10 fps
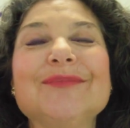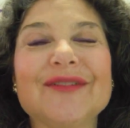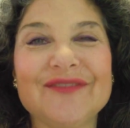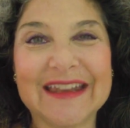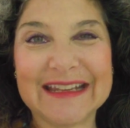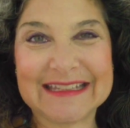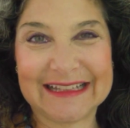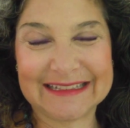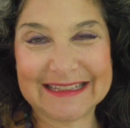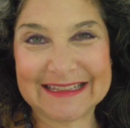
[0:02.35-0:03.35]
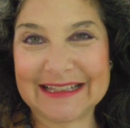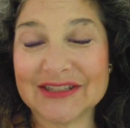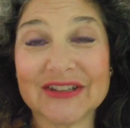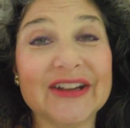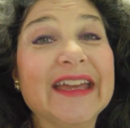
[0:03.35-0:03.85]
Prophetic Dance
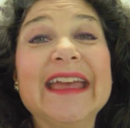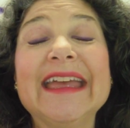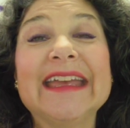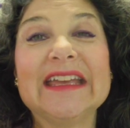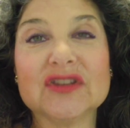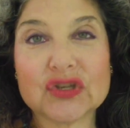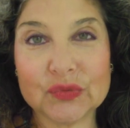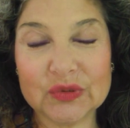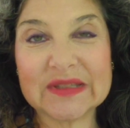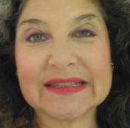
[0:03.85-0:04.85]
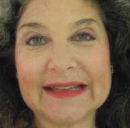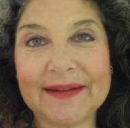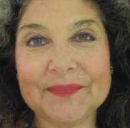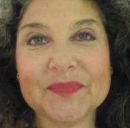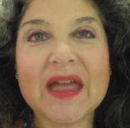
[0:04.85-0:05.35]
Center in
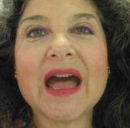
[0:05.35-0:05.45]
Jerusalem.